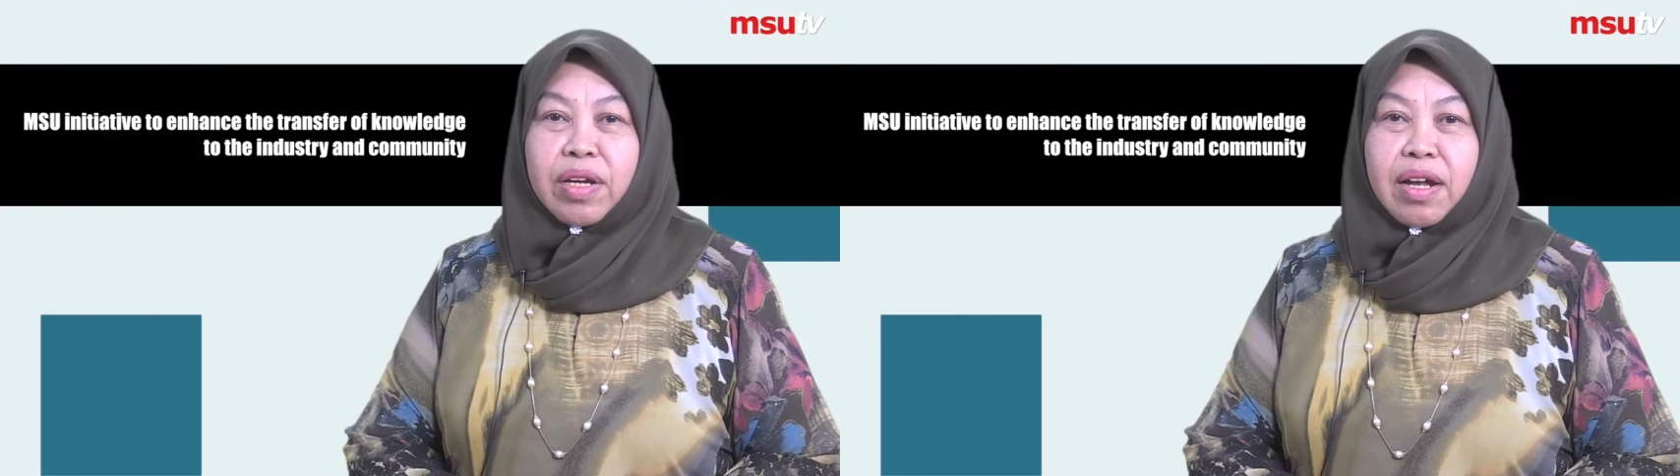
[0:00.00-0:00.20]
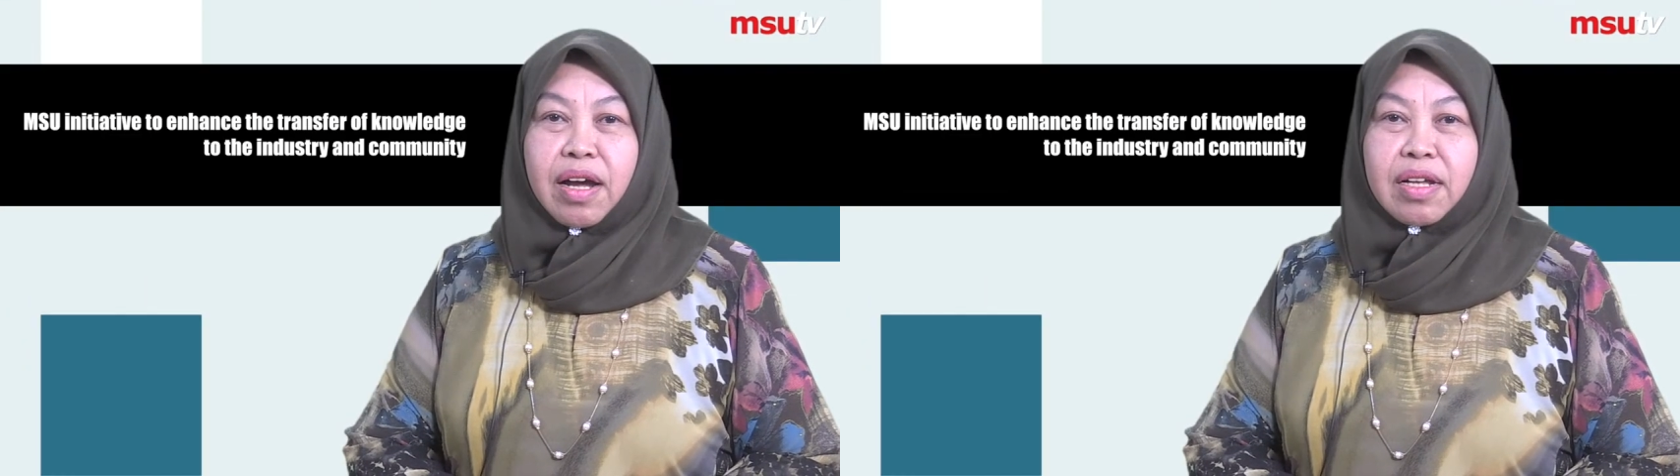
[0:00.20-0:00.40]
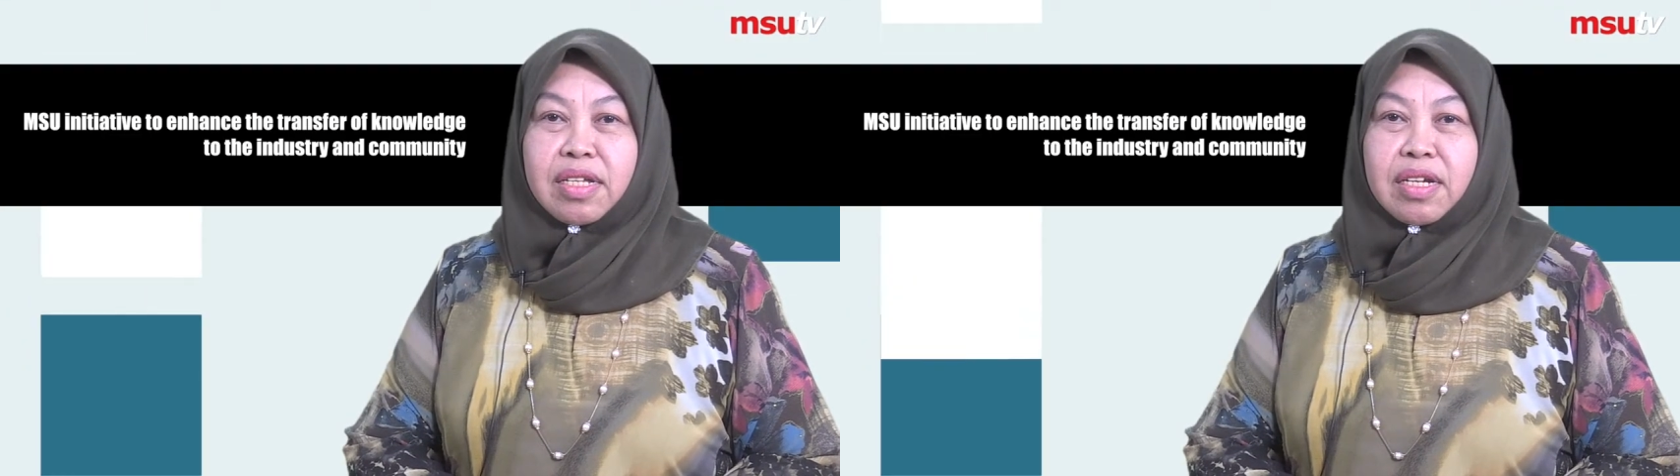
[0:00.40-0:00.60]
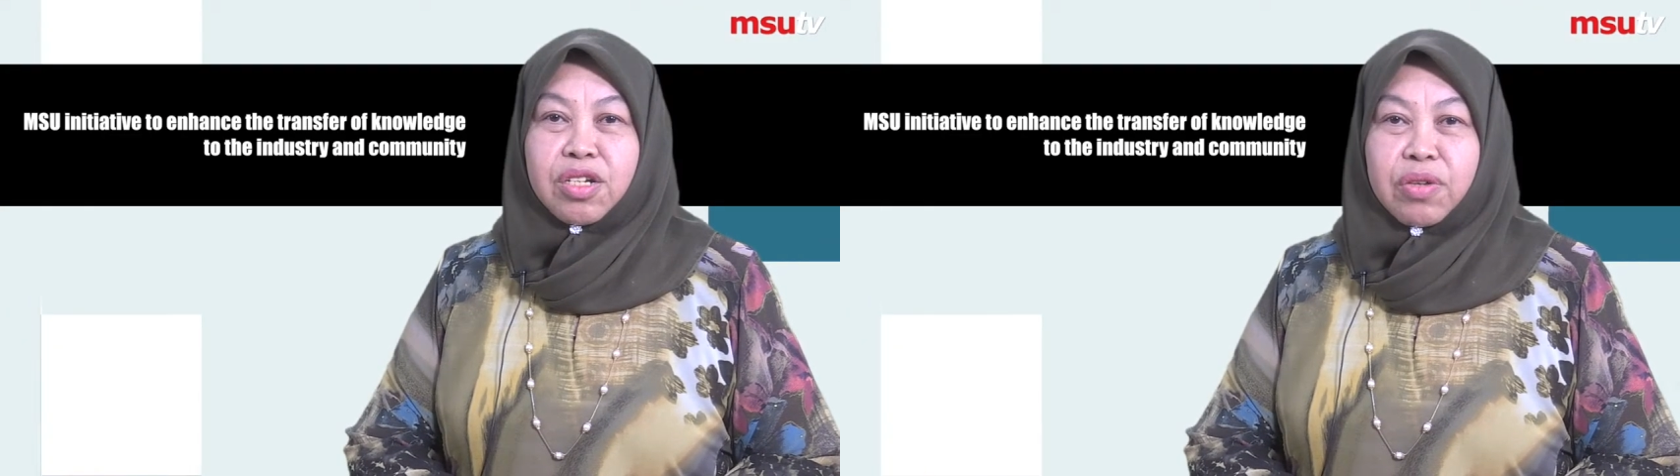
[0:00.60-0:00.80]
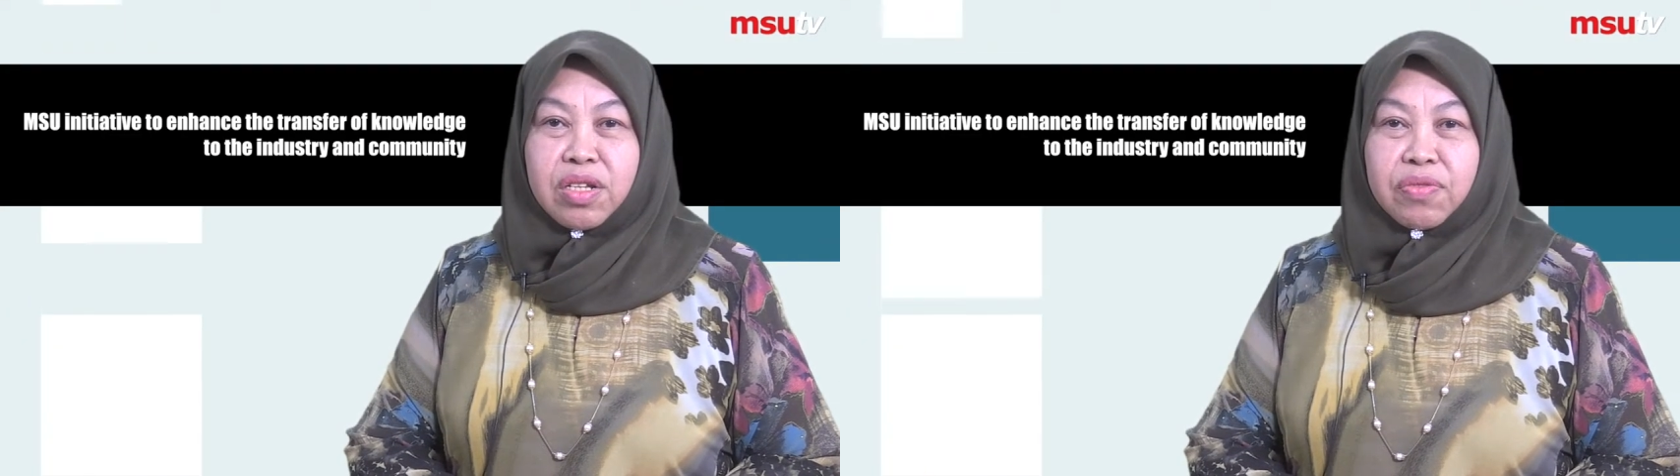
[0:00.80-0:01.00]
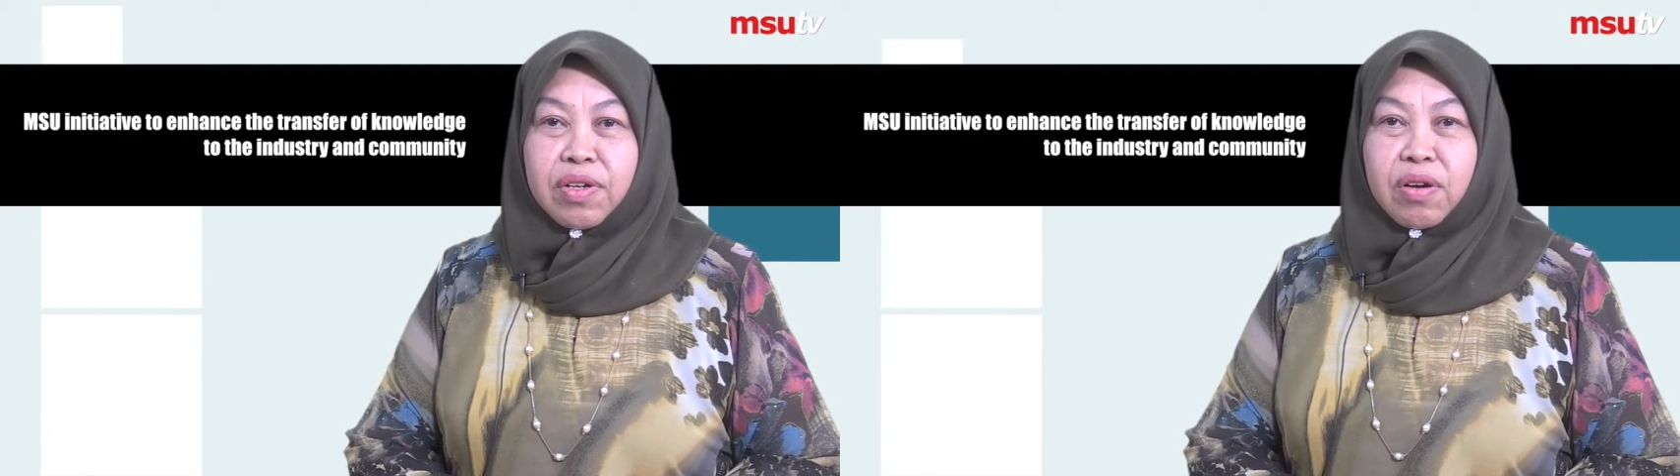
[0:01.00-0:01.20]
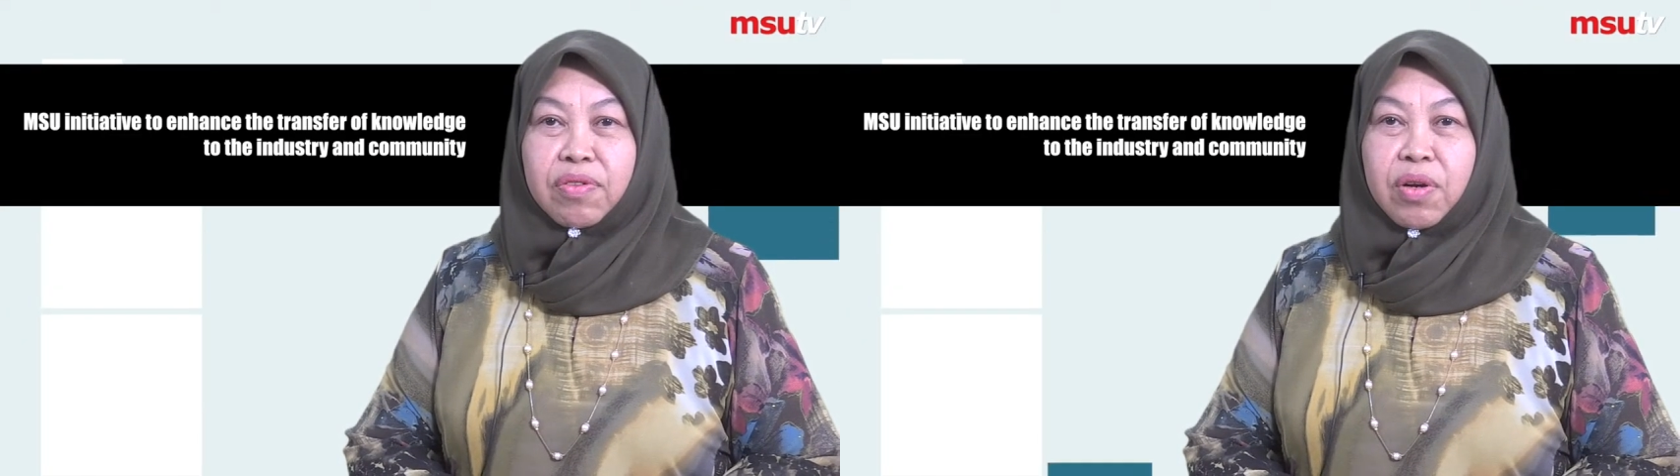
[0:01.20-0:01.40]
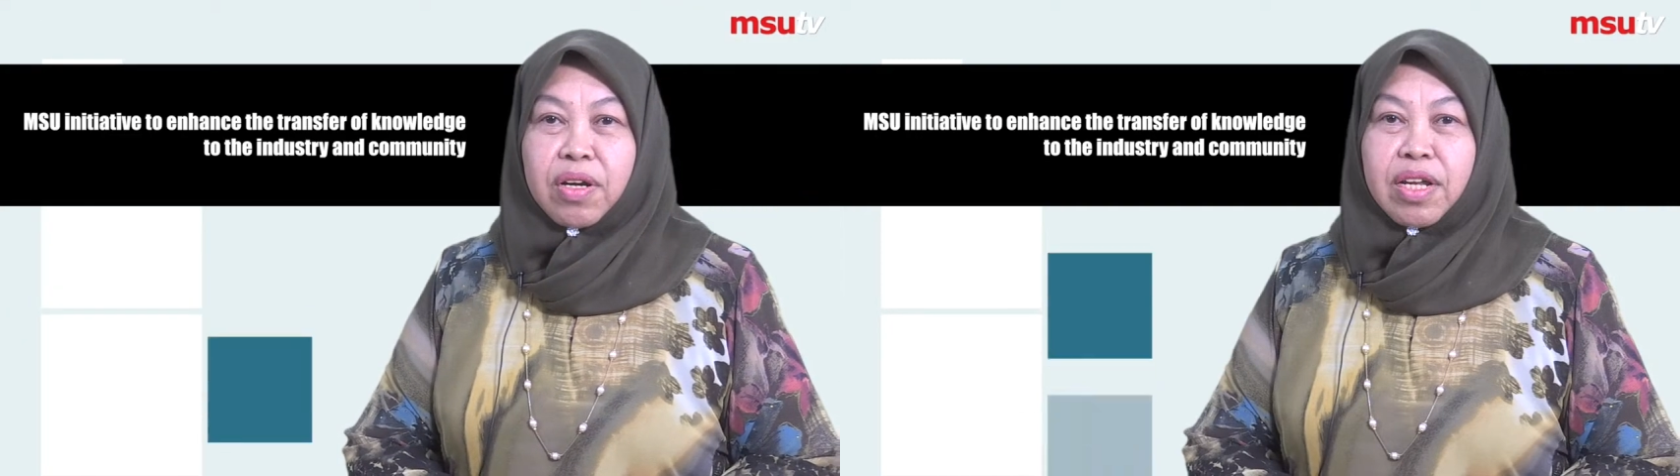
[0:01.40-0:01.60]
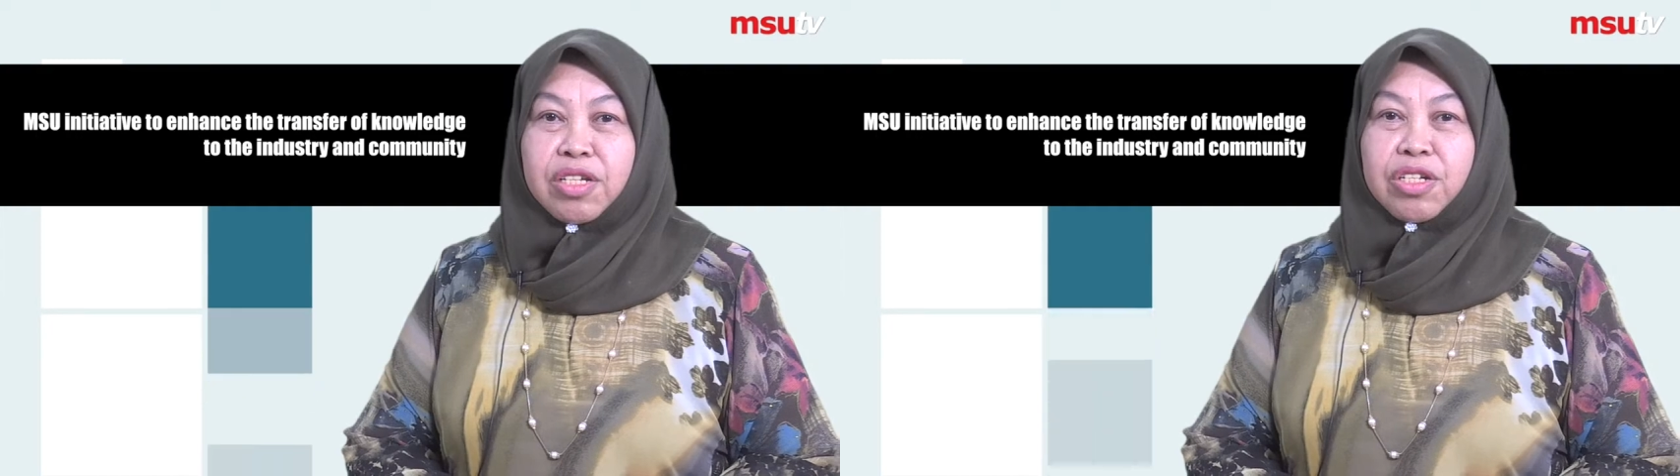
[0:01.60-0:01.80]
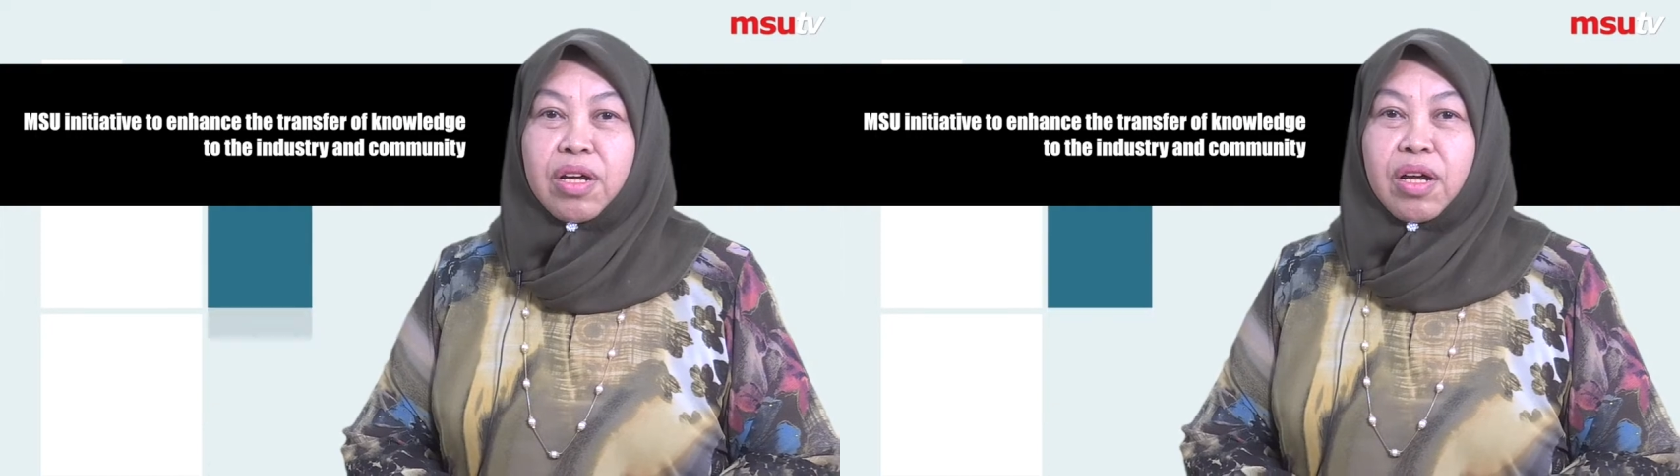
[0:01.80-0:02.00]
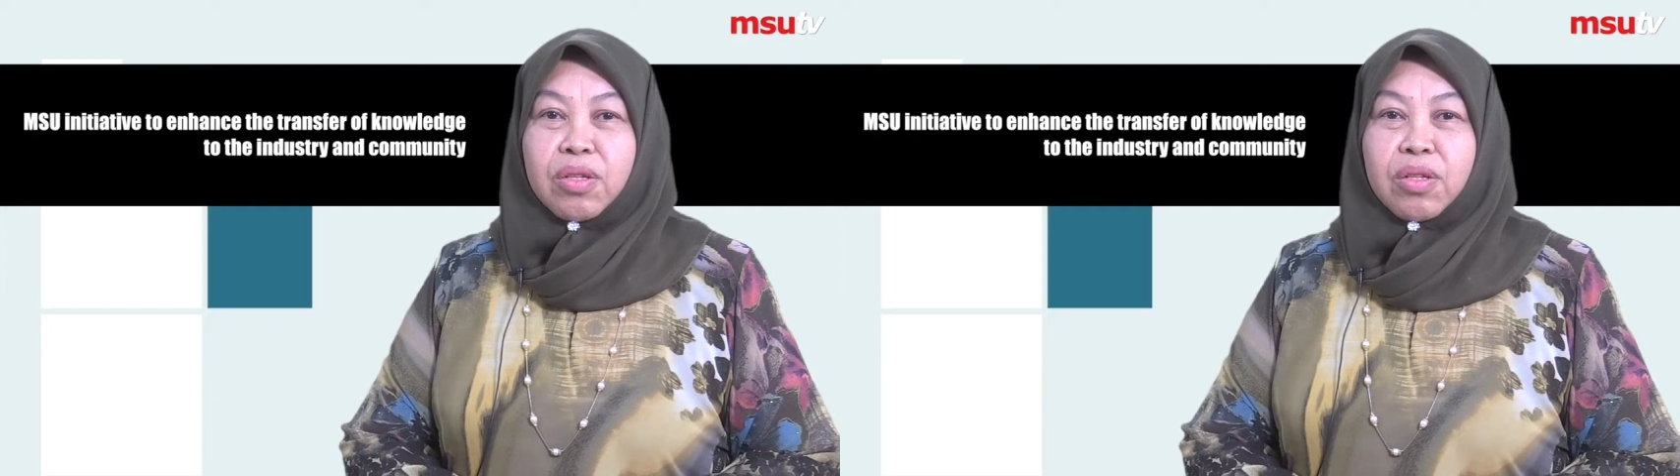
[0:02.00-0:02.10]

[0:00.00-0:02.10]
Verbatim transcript: enhance the transfer of knowledge